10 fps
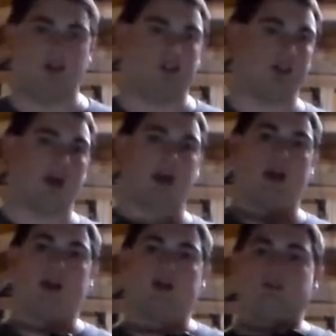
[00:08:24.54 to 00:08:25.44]

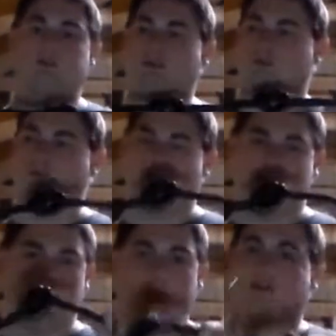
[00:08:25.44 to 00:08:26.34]
DJ.
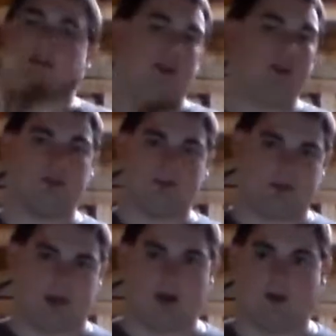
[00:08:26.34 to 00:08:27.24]
Anything you do
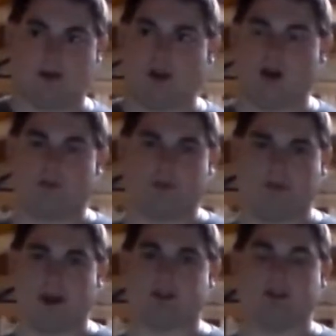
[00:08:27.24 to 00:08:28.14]
with sound
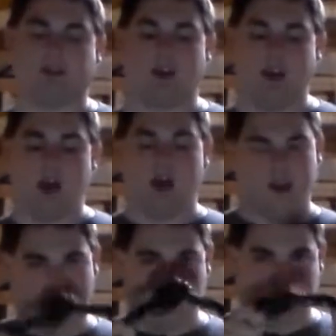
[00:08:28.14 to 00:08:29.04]
professionally
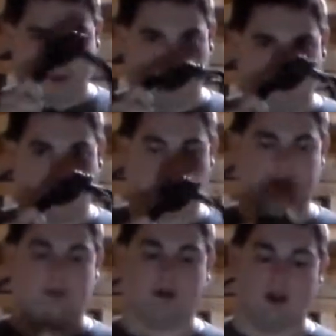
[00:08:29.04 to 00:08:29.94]
needs to be in your
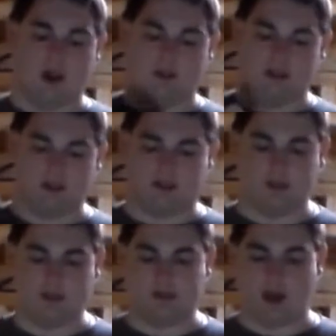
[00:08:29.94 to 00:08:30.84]
arsenal.
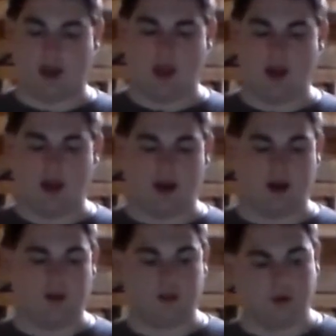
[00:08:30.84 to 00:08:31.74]
This is
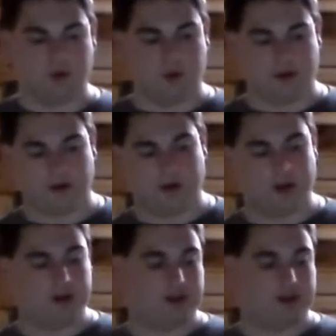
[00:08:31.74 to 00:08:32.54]
a dual 1/4